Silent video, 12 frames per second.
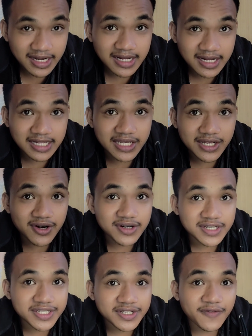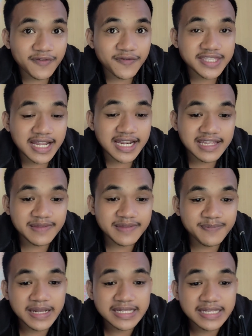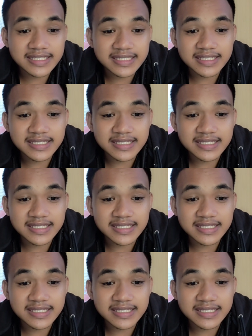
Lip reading: Categories of Italian style